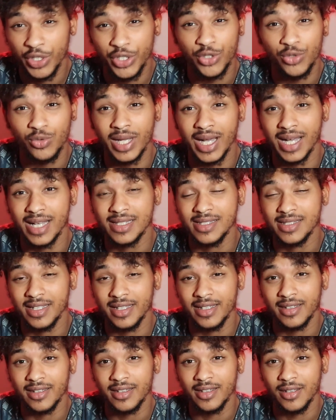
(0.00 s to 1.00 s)
But what do you
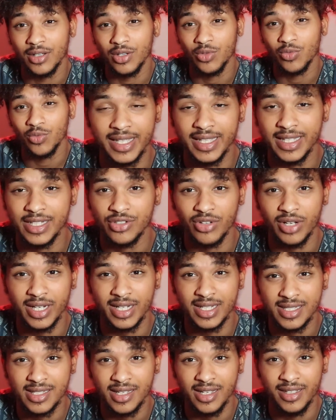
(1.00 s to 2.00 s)
guys think? Do y'all
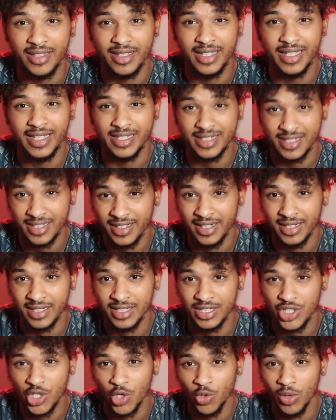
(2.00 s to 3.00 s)
think Israel Adesanya
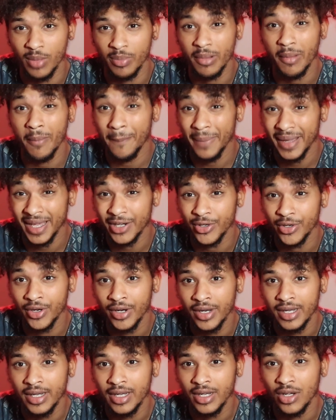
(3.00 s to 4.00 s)
is gonna show up
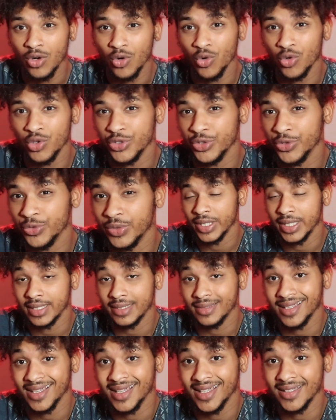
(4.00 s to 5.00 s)
better? Or
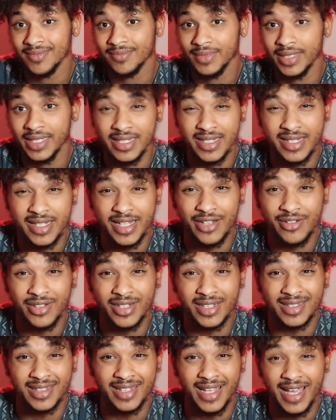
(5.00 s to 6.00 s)
do you think that
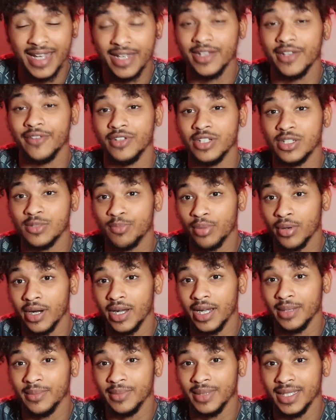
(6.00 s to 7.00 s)
he's nearing the end of
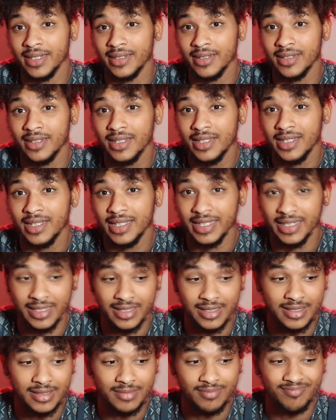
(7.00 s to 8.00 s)
his prime and
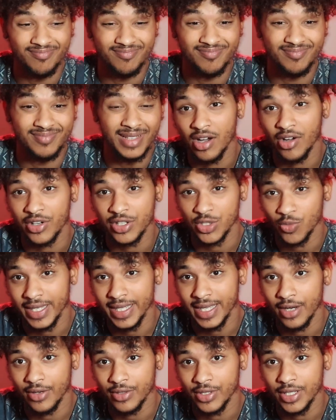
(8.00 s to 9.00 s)
he is on
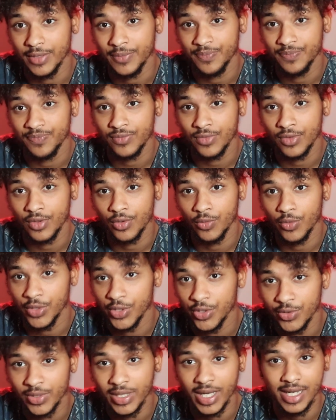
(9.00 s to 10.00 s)
his way out?
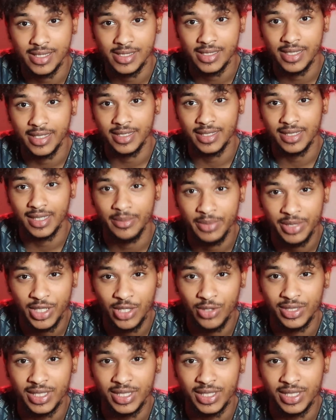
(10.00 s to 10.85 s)
What do you guys think?